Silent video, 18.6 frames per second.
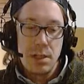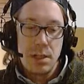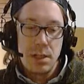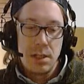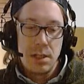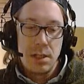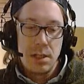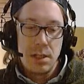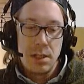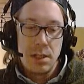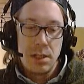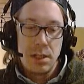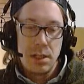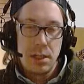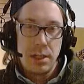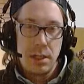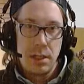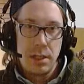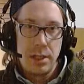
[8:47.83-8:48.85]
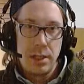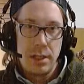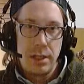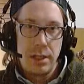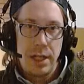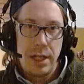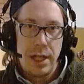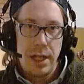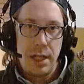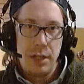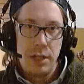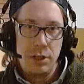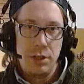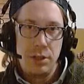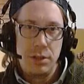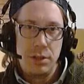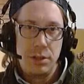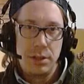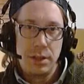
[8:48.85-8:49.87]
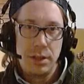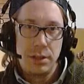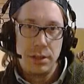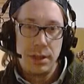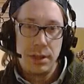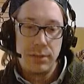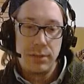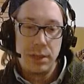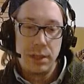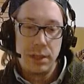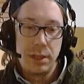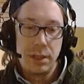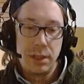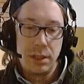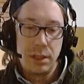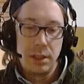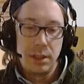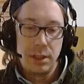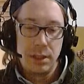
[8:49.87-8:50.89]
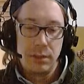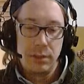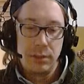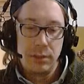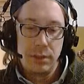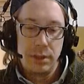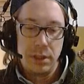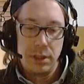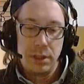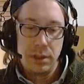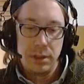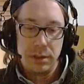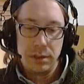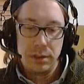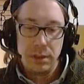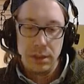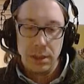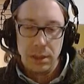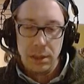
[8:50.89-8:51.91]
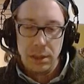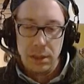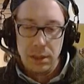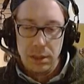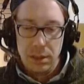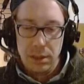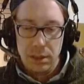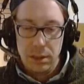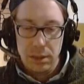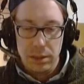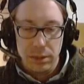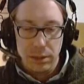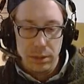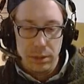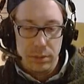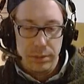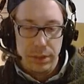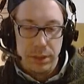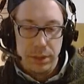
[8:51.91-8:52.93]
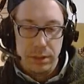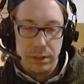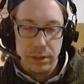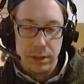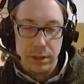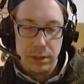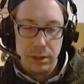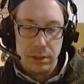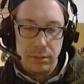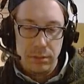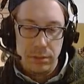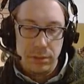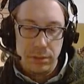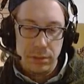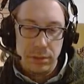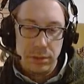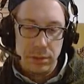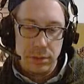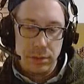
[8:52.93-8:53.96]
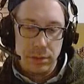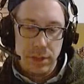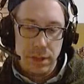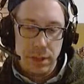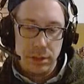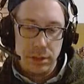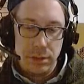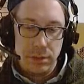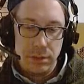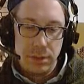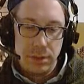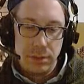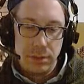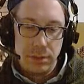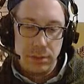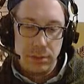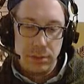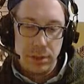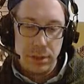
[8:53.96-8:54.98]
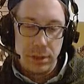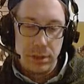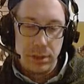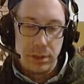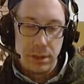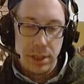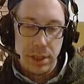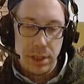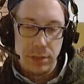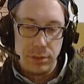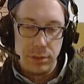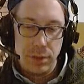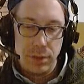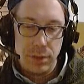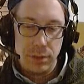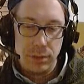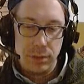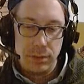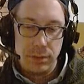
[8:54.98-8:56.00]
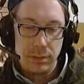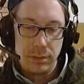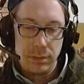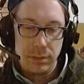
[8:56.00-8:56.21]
I laid down a hedge. That's kind of a neat thing I had never done. That's a European tradition. People don't do that in the U.S. so much. Hedgerows.